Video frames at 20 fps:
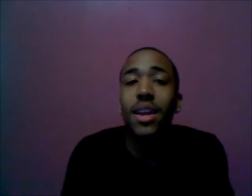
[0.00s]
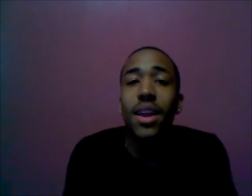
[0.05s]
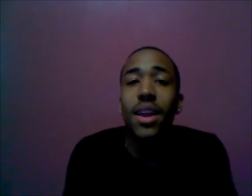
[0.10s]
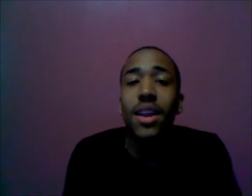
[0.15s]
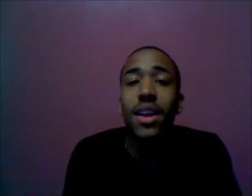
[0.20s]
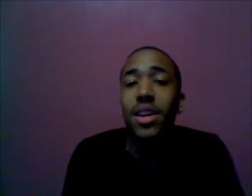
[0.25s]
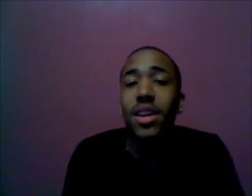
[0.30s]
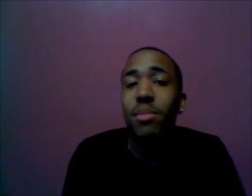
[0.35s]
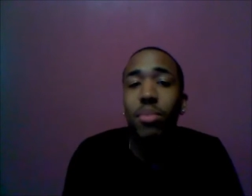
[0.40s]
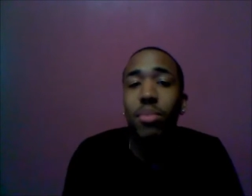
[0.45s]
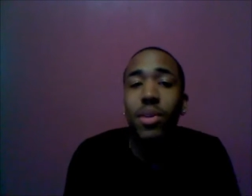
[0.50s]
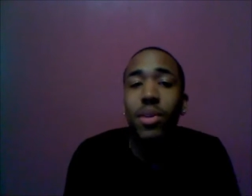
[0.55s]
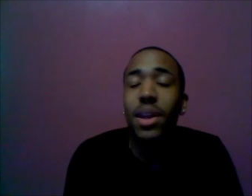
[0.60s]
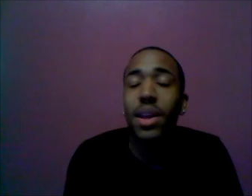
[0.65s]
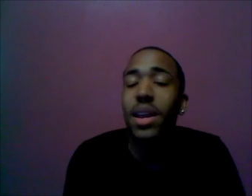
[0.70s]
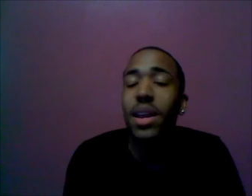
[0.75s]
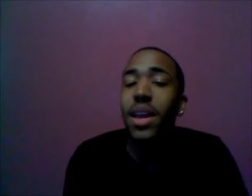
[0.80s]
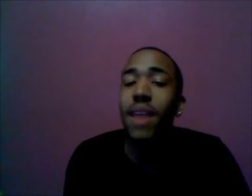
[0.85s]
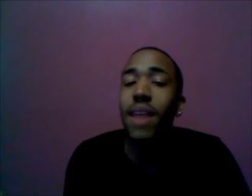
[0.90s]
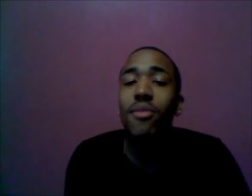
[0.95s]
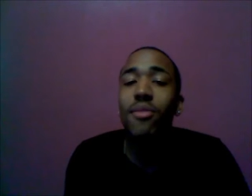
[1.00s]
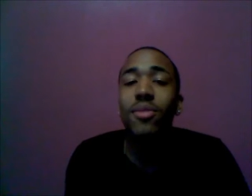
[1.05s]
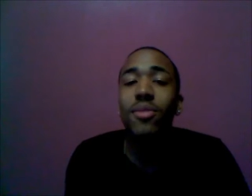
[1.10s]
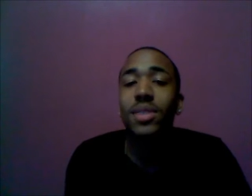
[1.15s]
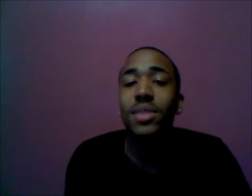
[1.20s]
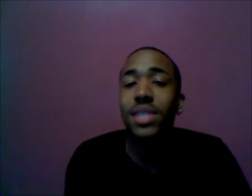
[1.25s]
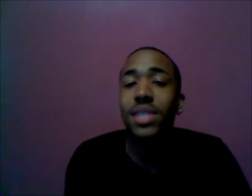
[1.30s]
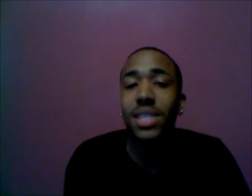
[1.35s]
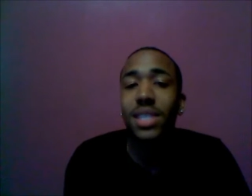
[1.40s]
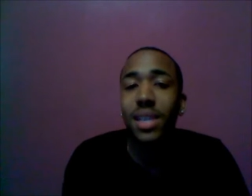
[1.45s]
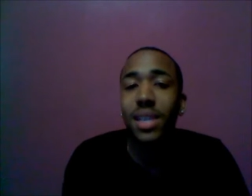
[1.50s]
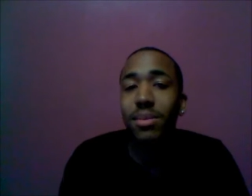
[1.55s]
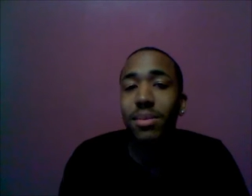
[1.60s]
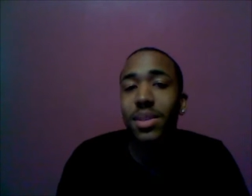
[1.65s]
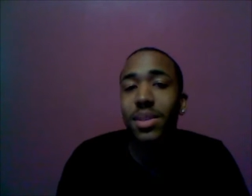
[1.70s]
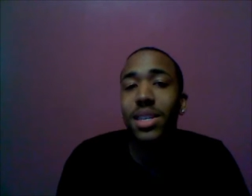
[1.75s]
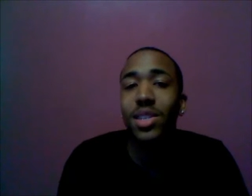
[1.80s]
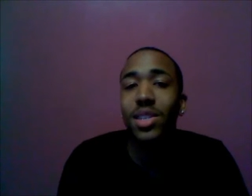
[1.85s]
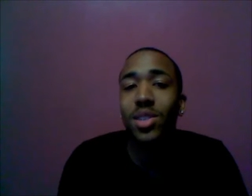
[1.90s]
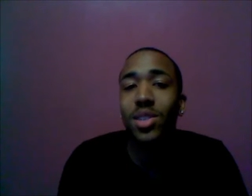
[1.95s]
it can br- everyone's accepted
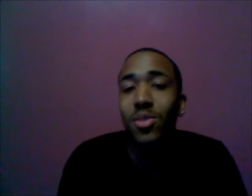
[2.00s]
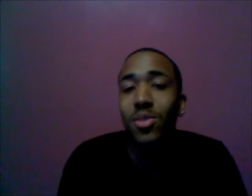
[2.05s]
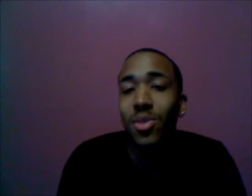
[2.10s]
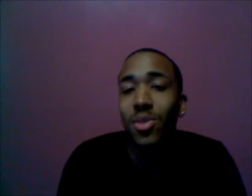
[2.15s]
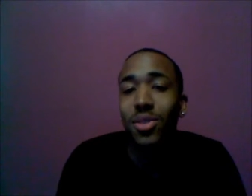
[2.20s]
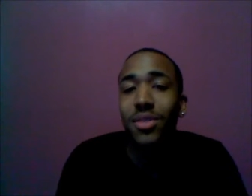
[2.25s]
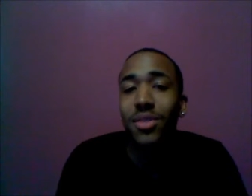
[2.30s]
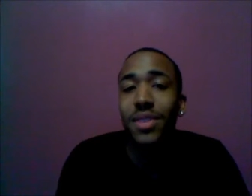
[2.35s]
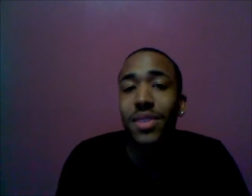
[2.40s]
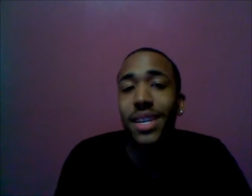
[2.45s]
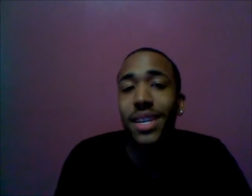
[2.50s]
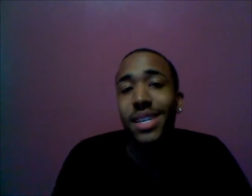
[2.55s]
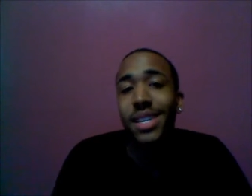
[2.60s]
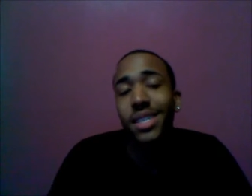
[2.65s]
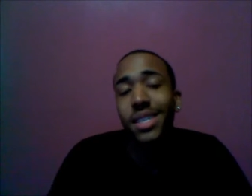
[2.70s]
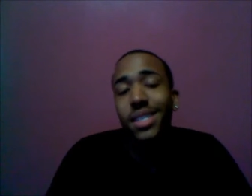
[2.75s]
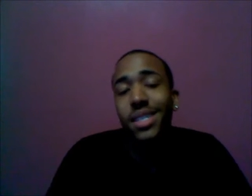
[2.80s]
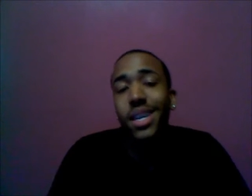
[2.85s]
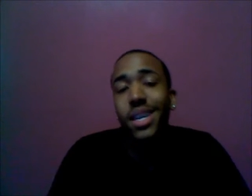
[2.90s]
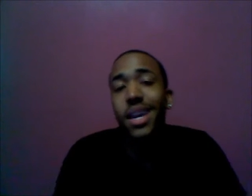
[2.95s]
into the world of dance.